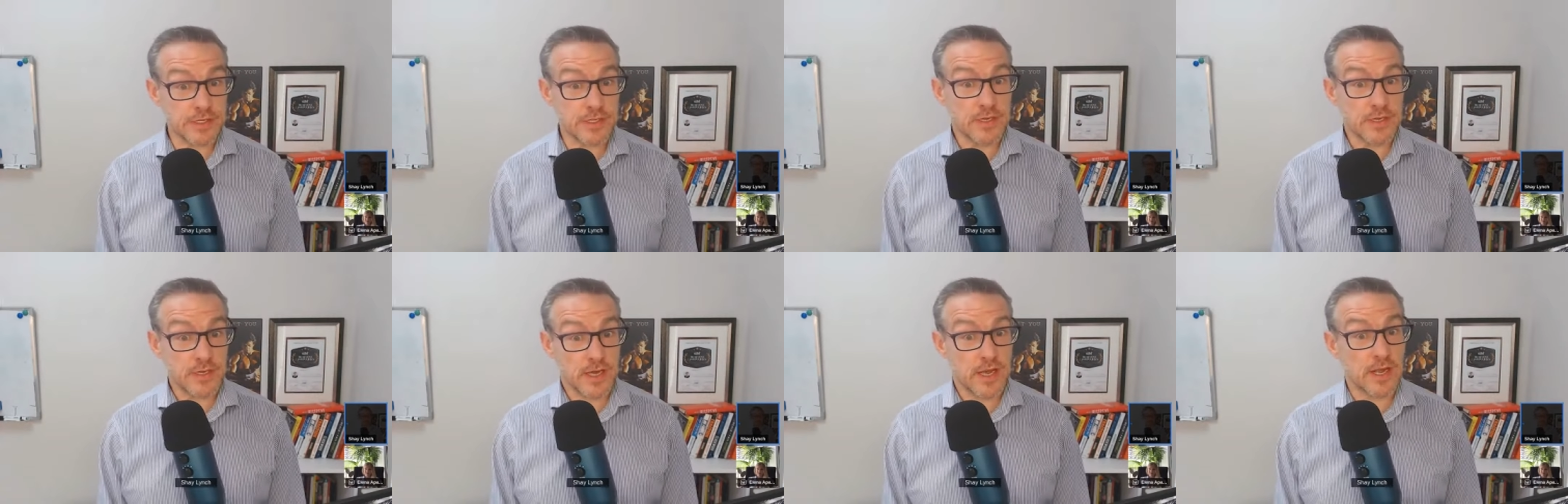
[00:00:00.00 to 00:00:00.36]

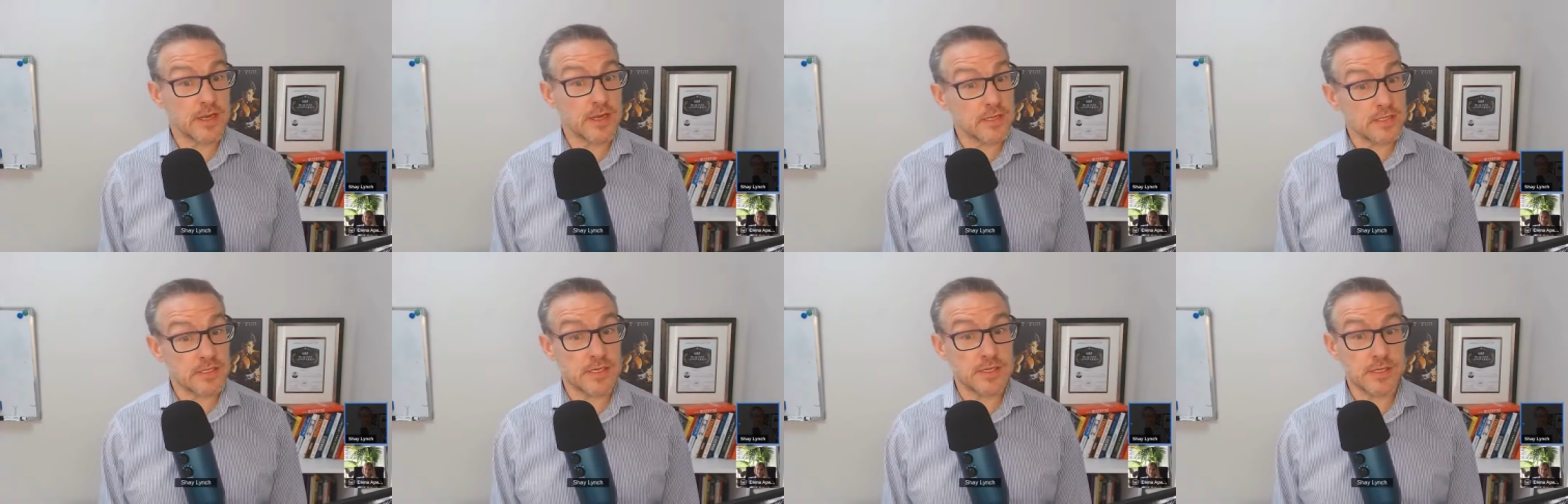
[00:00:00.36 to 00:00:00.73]
And it's
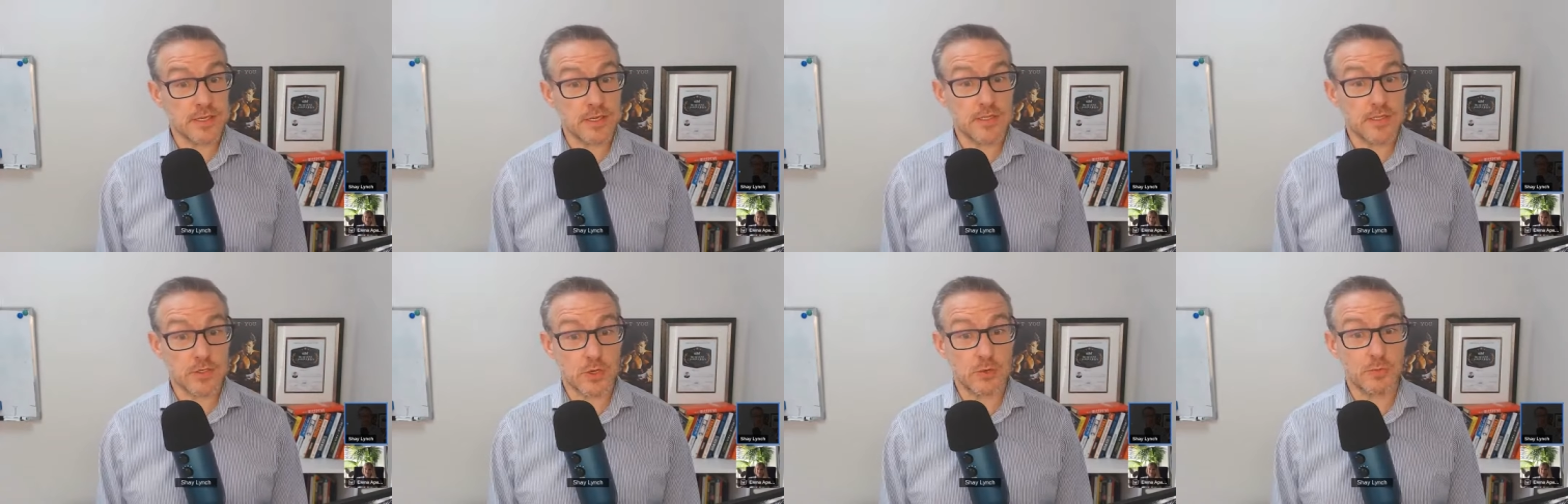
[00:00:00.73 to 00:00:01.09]
literally, it's
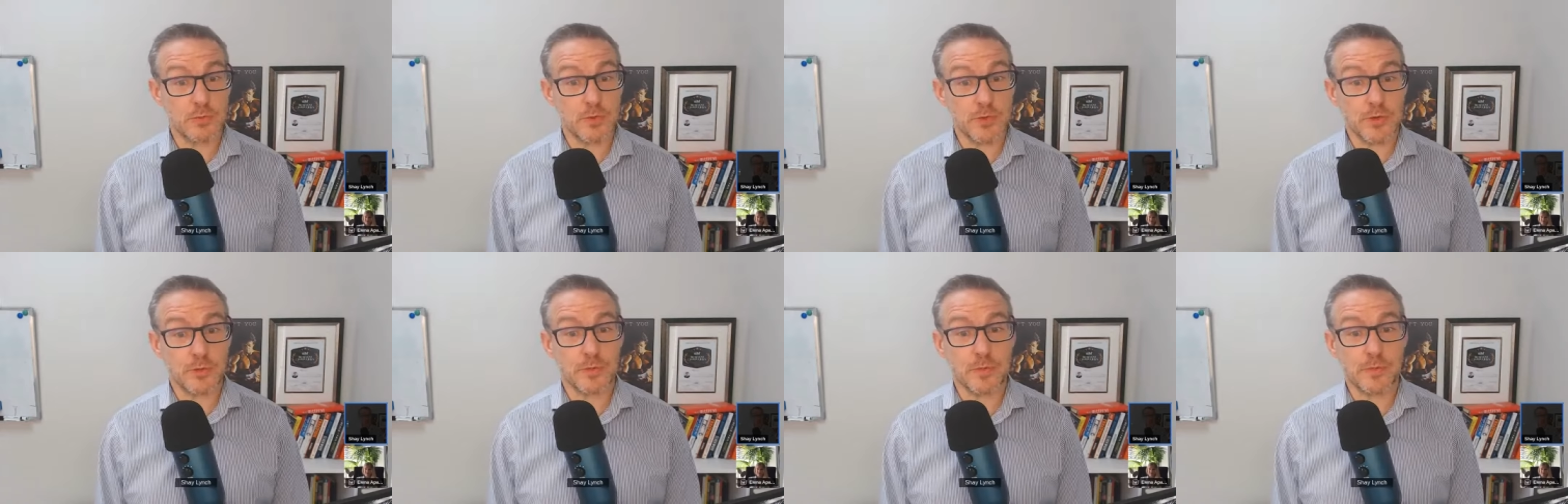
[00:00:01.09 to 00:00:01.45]
coming
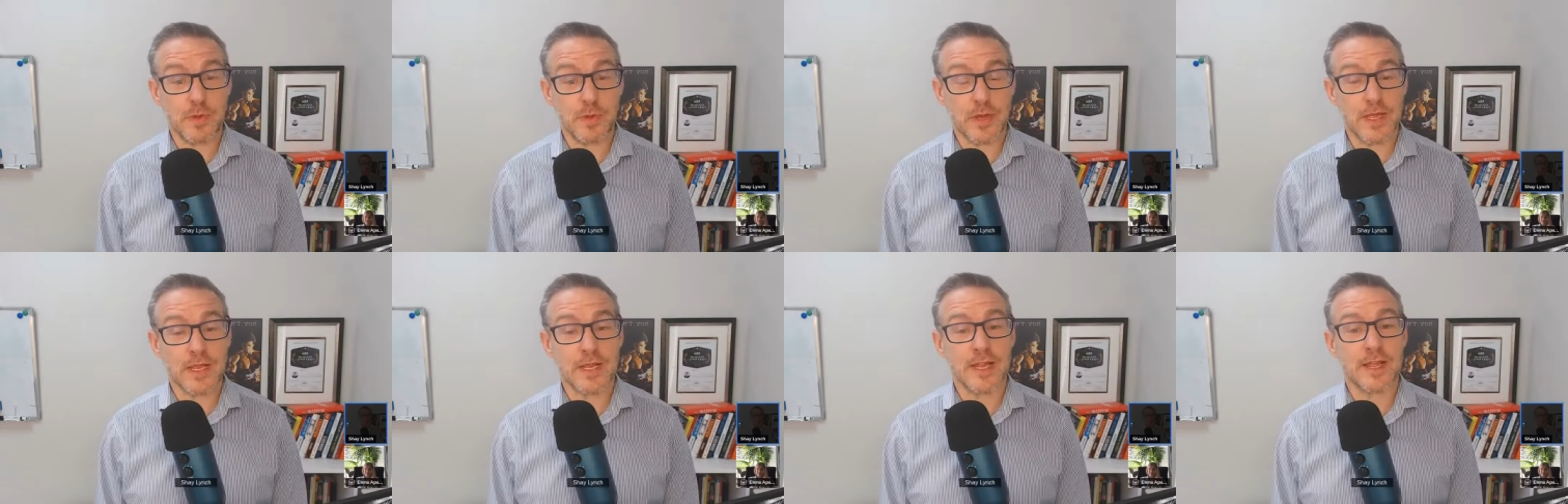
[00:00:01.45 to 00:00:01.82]
up on my
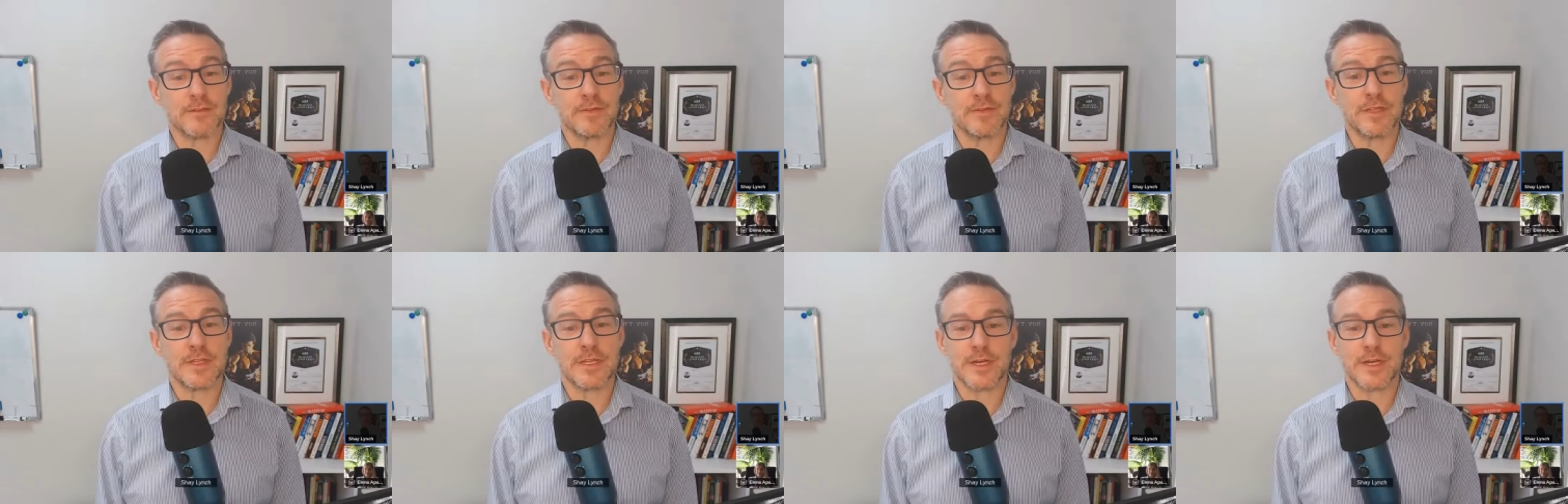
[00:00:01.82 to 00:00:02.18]
eleventh
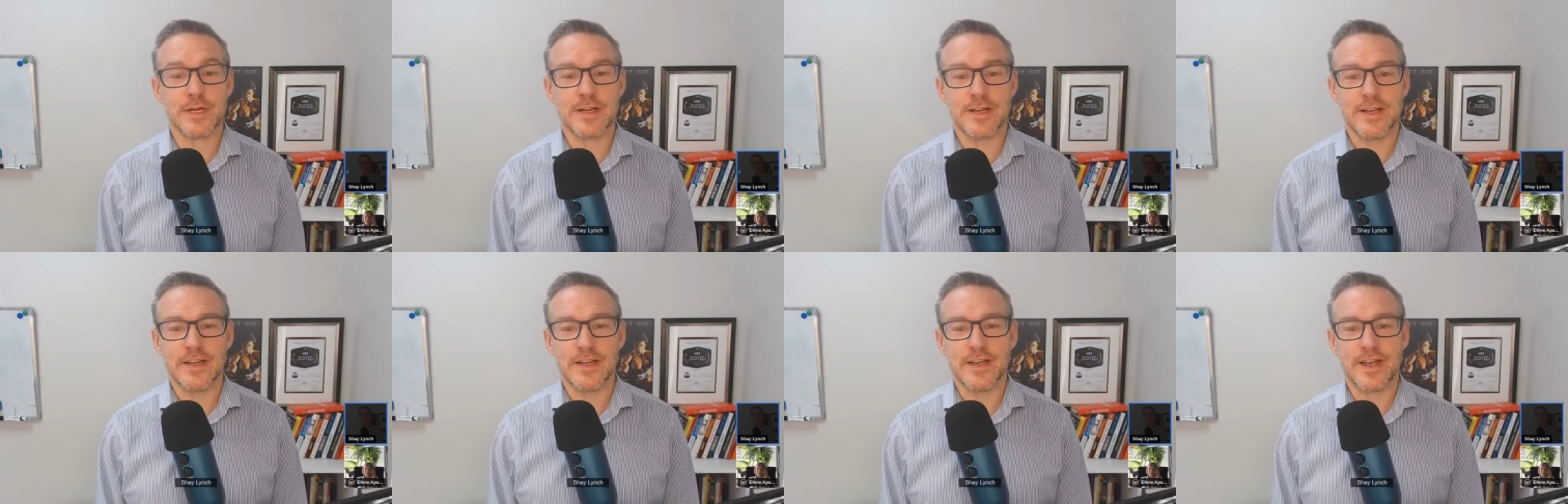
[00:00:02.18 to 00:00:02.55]
year
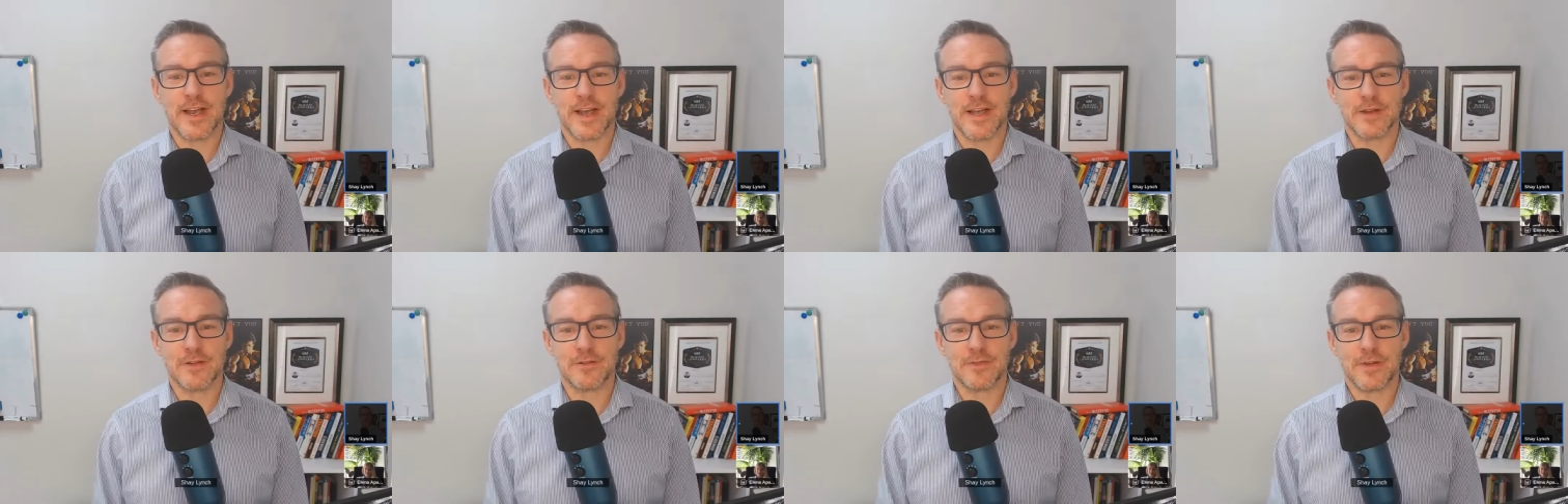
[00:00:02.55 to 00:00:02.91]

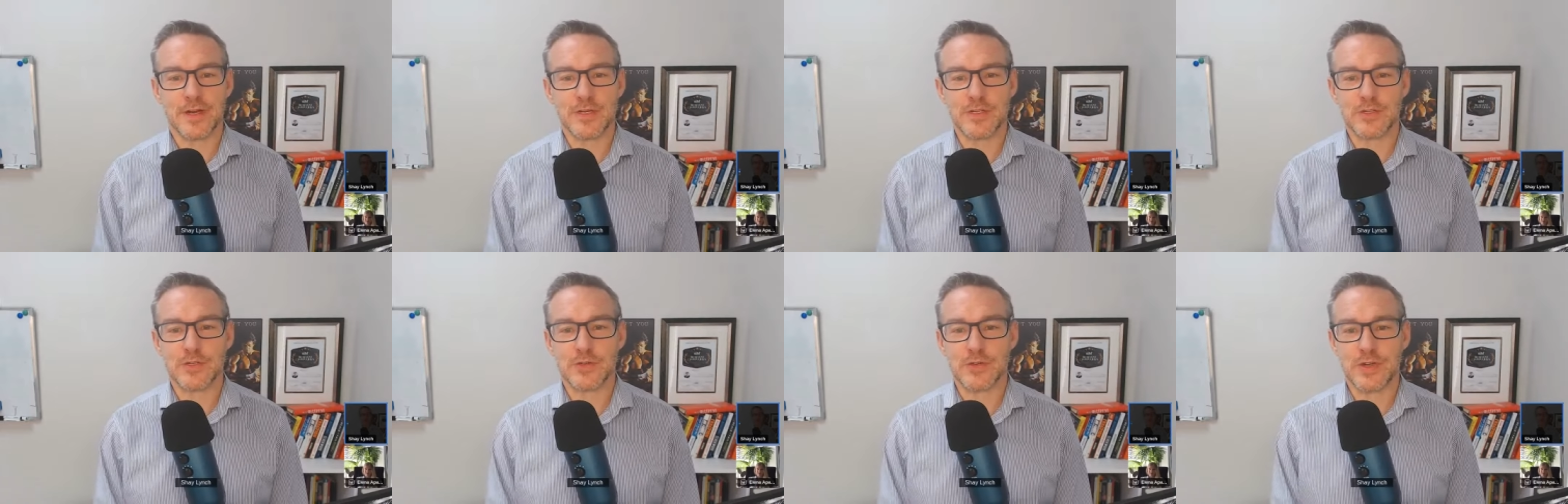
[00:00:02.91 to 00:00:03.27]

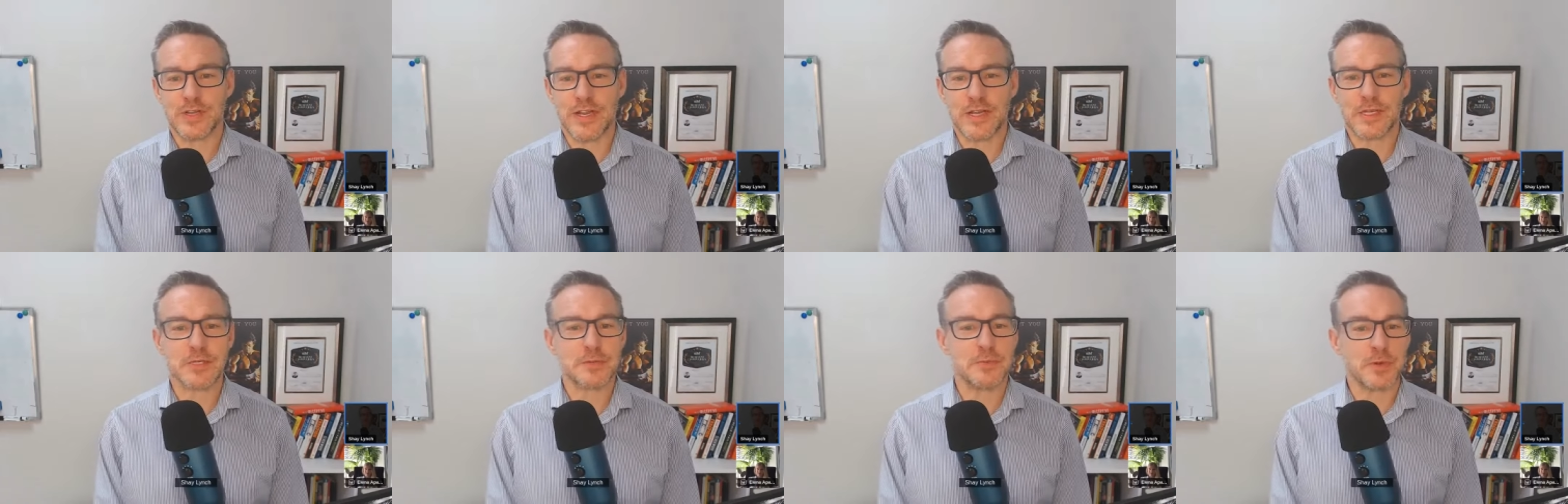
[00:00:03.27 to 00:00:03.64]
anniversary
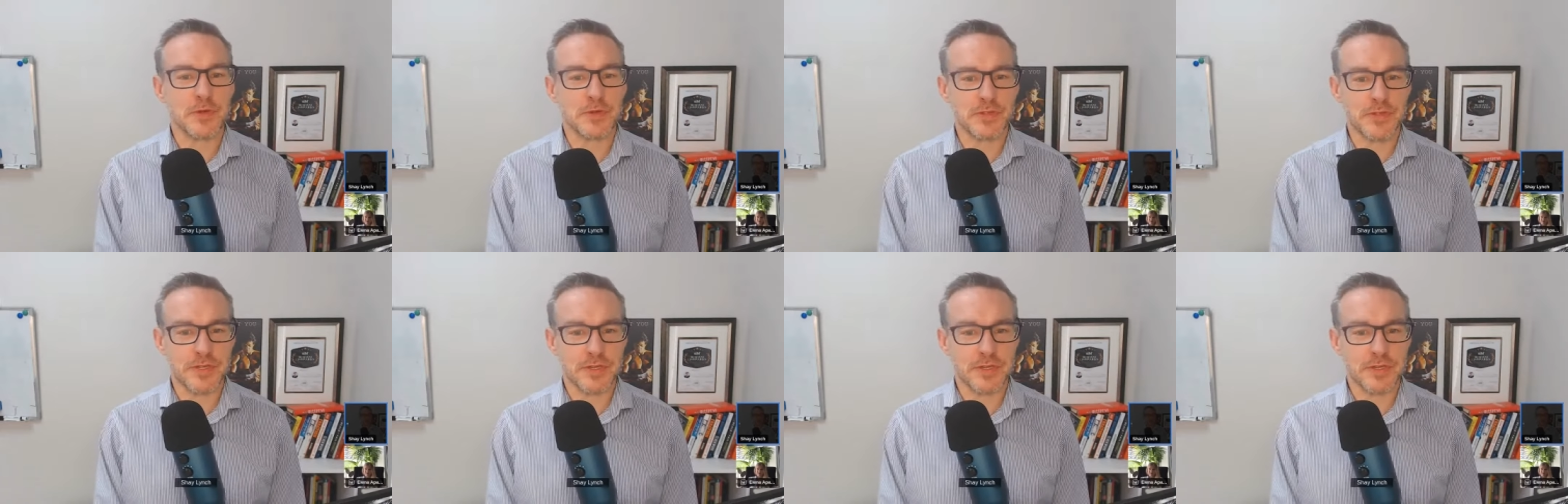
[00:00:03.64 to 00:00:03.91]
next month,